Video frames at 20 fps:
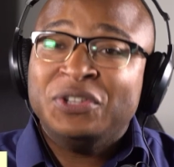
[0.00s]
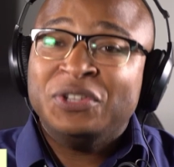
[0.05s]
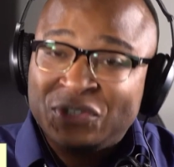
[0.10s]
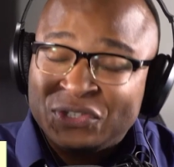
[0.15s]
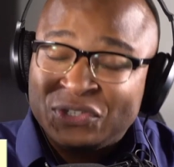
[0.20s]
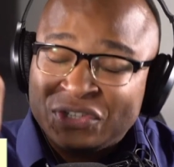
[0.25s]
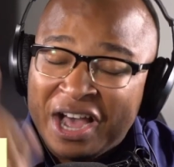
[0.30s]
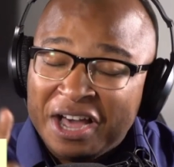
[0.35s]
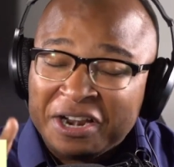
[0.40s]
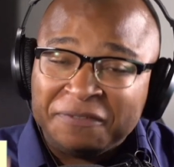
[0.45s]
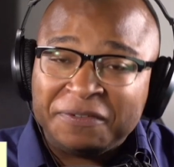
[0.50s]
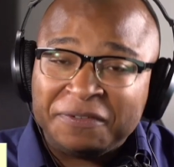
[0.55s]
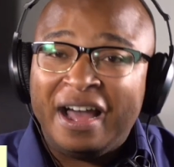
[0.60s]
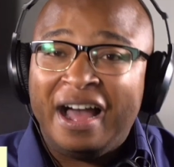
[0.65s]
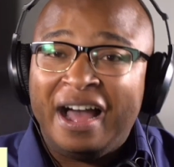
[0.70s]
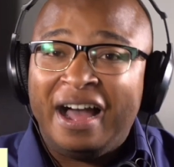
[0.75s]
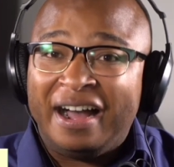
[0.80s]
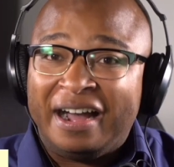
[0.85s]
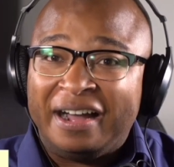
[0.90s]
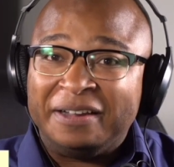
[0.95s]
Son of
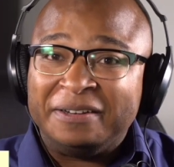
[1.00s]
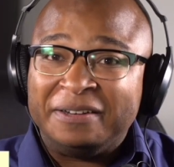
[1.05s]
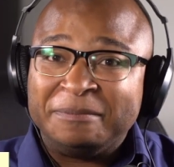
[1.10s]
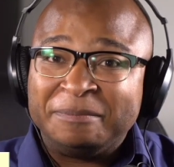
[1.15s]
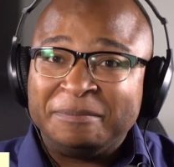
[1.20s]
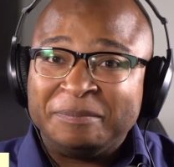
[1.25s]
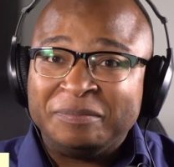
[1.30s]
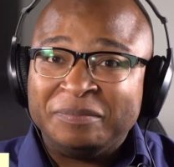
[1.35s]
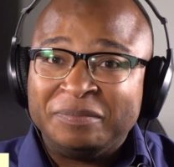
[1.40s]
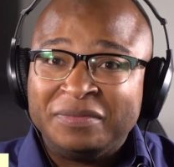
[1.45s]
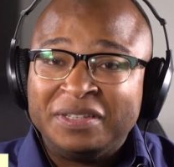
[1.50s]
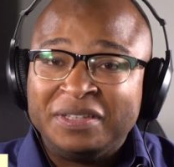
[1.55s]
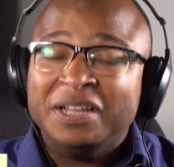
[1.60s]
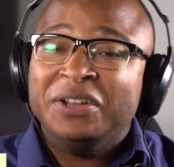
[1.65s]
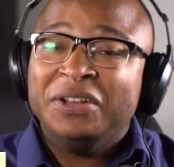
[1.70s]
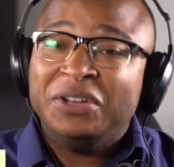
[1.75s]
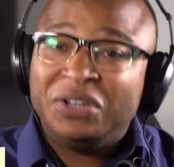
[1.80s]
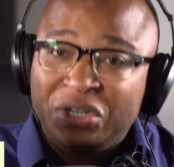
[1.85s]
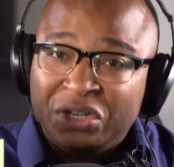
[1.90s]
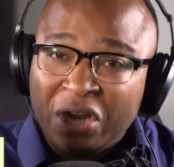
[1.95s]
God,
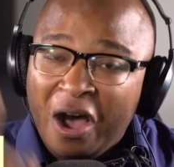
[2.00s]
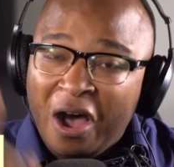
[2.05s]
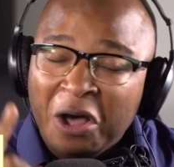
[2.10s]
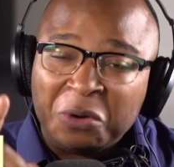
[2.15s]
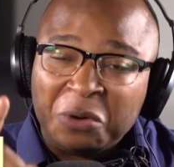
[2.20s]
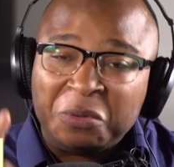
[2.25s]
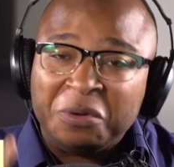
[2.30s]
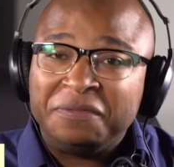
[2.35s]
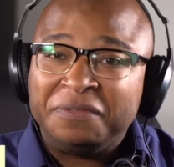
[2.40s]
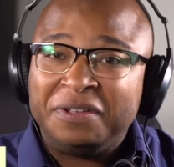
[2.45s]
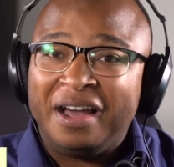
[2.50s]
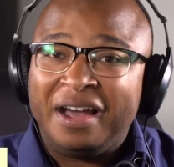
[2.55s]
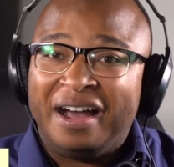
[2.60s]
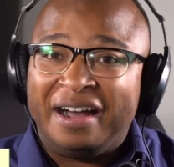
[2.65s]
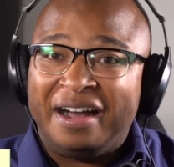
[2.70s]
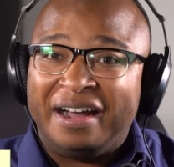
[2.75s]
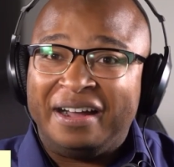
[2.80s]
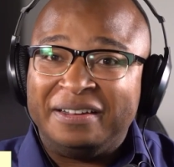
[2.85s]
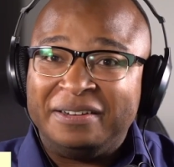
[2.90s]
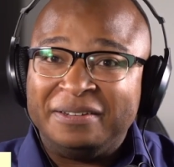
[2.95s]
daughter of
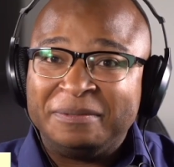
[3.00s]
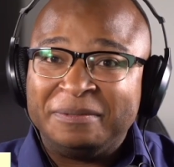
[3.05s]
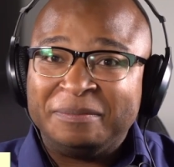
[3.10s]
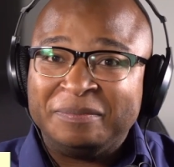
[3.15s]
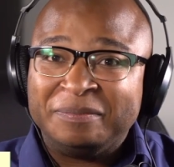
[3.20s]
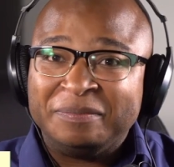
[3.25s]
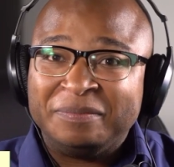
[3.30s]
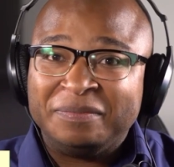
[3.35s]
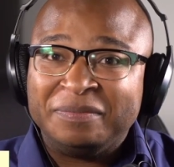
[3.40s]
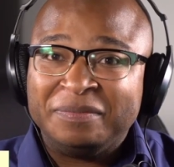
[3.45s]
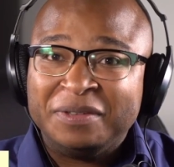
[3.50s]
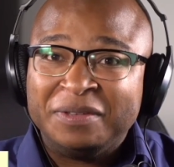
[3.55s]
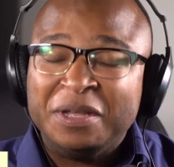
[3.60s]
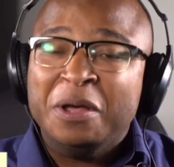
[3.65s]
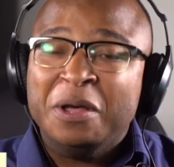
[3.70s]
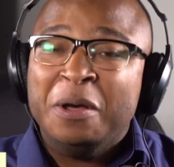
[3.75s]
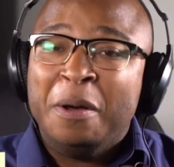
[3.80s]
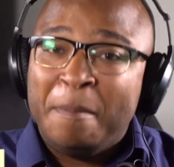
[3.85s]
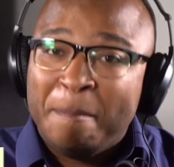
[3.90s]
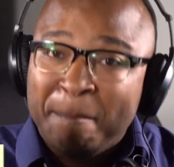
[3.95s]
God,
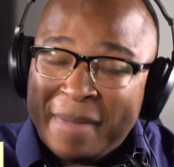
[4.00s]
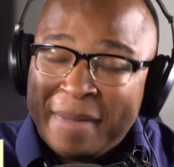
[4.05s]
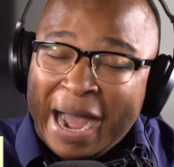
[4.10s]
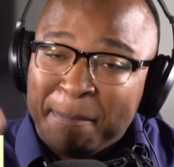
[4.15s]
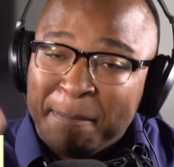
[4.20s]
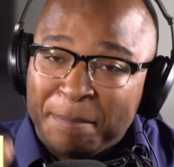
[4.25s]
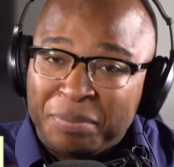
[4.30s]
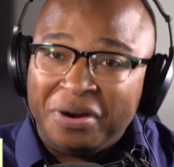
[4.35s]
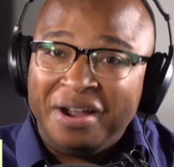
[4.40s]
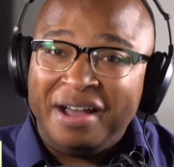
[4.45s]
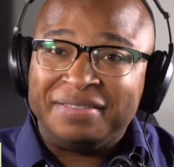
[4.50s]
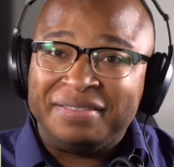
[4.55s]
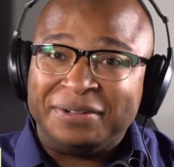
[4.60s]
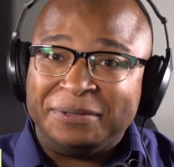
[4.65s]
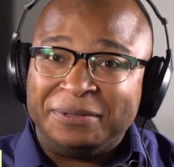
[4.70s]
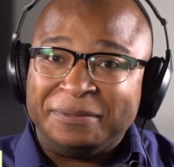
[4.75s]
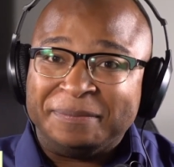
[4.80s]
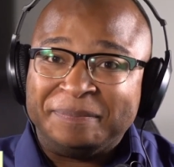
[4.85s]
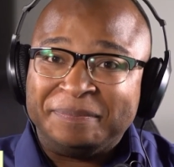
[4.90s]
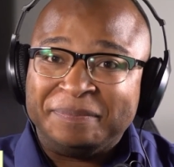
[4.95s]
my
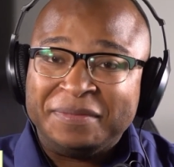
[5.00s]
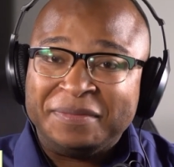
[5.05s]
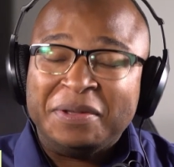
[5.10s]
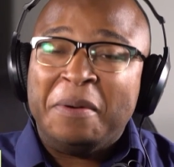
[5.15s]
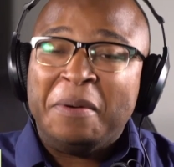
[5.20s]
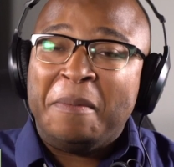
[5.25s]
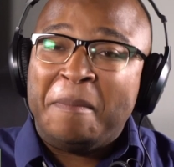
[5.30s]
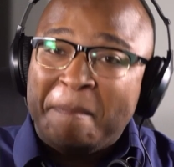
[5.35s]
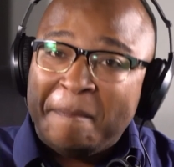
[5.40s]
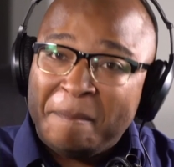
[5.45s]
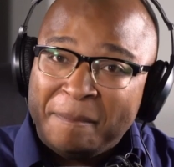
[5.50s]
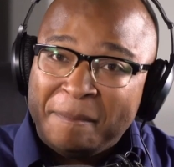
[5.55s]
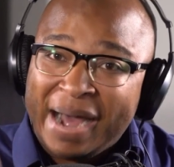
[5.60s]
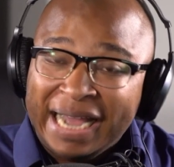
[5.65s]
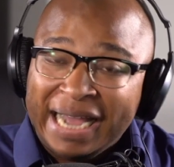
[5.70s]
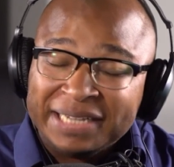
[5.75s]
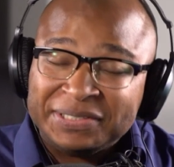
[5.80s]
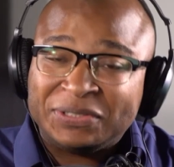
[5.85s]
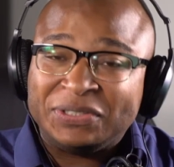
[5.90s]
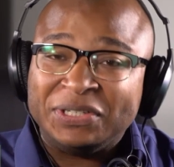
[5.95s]
brother,
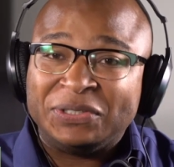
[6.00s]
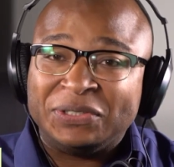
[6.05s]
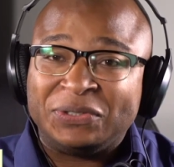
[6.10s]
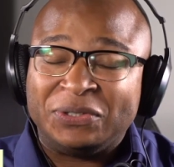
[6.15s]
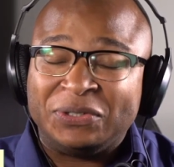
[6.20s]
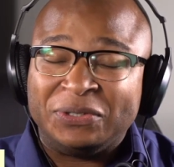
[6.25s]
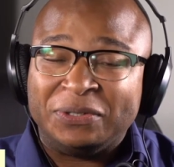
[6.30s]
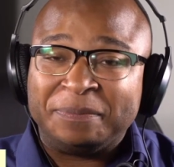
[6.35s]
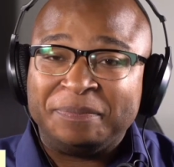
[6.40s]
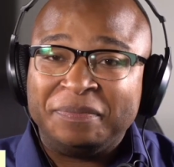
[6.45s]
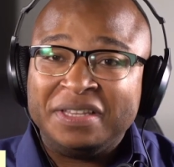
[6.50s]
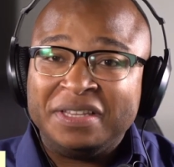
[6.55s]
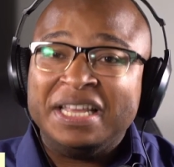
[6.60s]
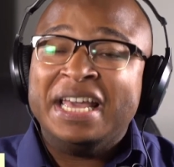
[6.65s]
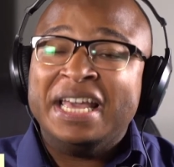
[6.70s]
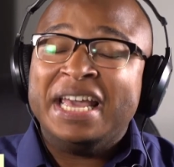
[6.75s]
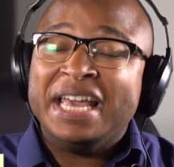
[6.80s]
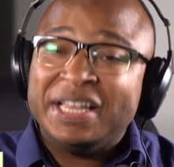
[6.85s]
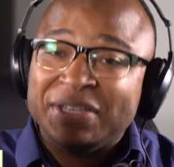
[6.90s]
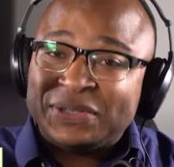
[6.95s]
my sister,
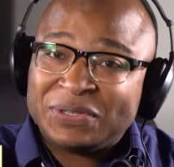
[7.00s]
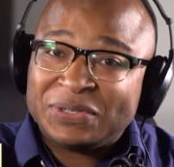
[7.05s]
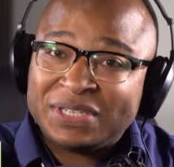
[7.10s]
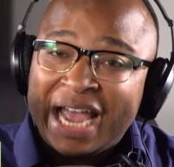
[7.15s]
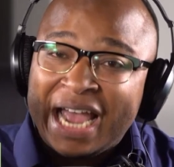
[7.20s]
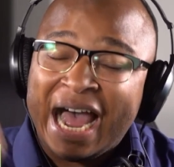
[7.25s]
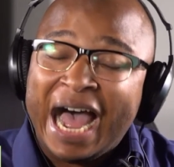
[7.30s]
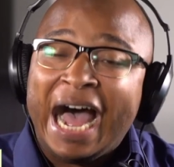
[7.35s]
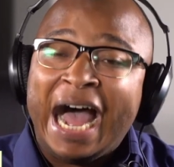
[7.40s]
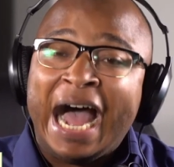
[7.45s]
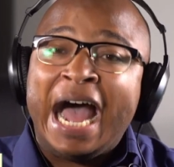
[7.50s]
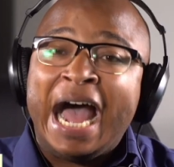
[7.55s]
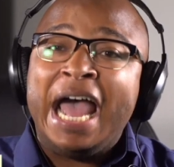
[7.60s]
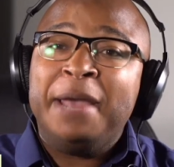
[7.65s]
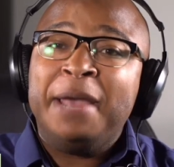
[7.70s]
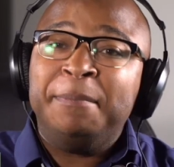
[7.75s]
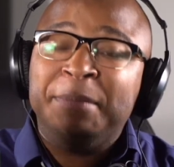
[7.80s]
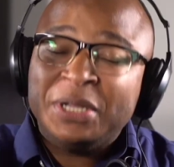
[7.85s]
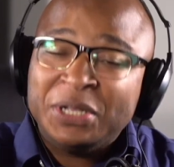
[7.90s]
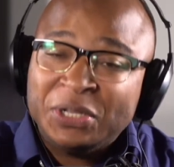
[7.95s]
it's
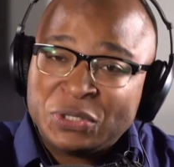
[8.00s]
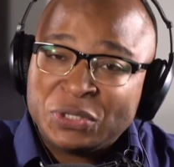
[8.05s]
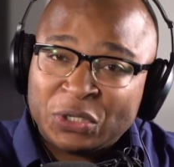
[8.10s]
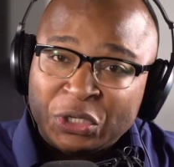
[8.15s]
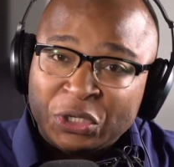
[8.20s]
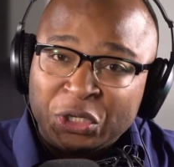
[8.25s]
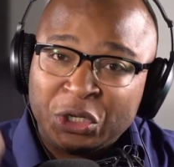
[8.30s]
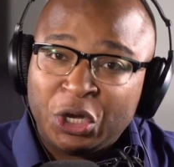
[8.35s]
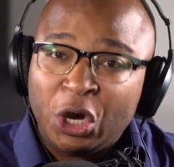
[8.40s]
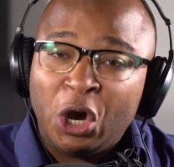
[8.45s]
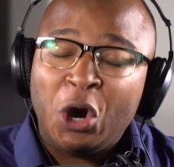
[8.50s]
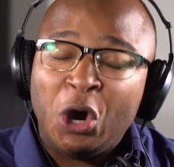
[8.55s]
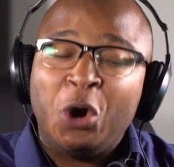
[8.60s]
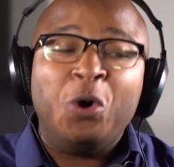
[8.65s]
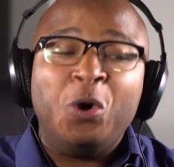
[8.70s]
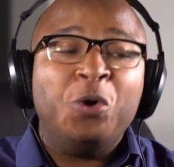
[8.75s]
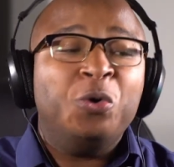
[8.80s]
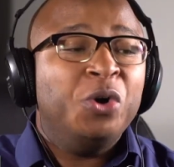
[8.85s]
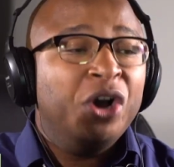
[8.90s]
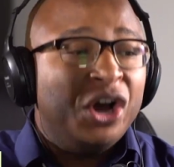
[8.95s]
time to
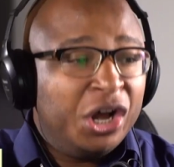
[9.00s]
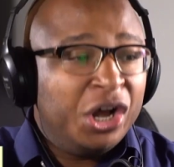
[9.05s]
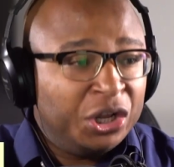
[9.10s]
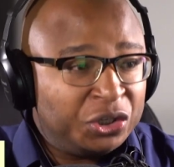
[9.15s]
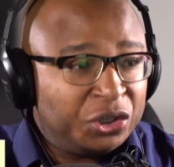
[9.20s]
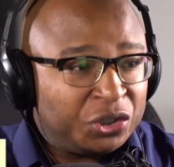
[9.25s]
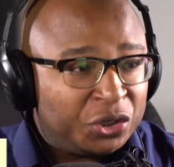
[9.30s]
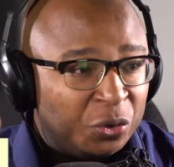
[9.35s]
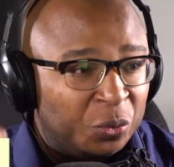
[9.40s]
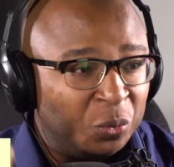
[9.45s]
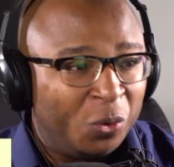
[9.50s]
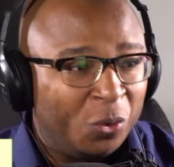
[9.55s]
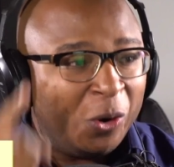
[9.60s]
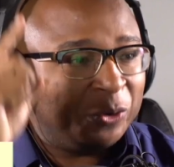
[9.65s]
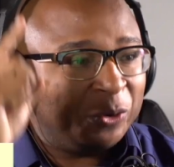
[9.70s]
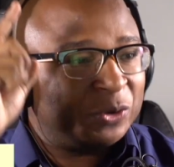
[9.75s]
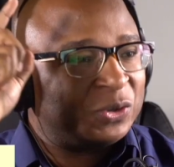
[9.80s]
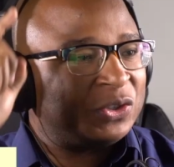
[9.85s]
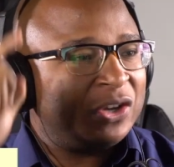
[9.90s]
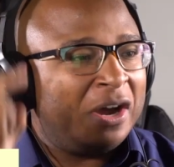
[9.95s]
go to
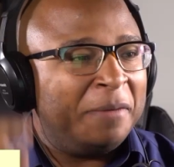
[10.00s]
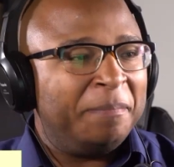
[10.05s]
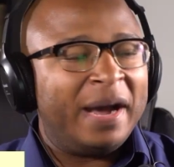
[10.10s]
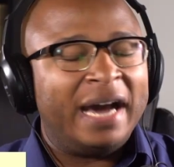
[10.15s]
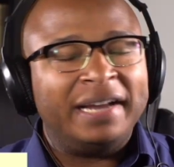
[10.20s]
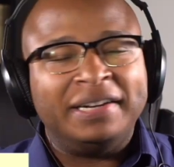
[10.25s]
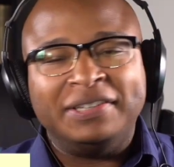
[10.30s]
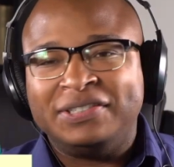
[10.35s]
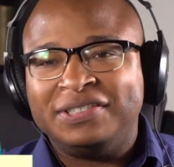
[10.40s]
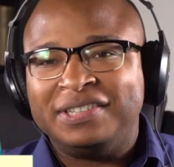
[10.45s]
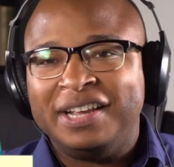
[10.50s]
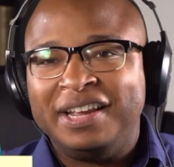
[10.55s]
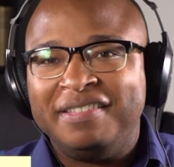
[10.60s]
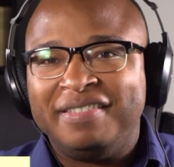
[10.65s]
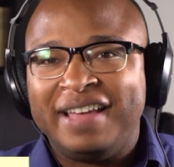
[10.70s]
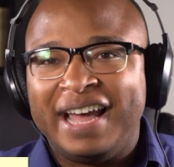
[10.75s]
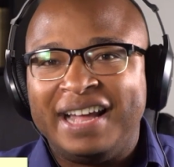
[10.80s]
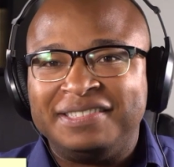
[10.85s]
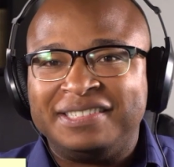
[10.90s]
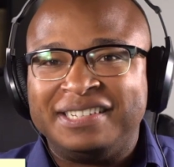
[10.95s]
work. Somebody say
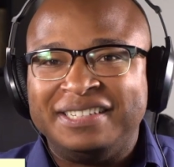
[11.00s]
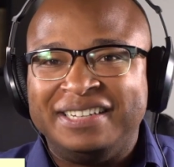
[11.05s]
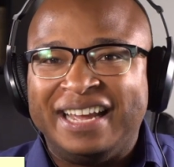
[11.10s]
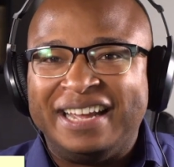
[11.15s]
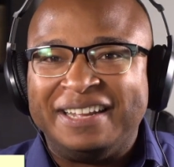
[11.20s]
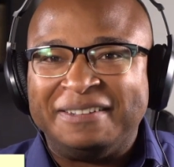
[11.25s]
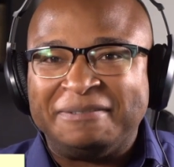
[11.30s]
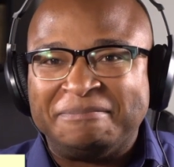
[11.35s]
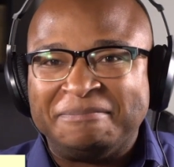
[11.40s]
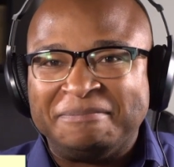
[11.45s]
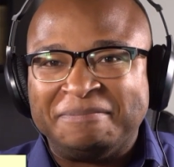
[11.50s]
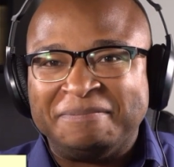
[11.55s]
that today.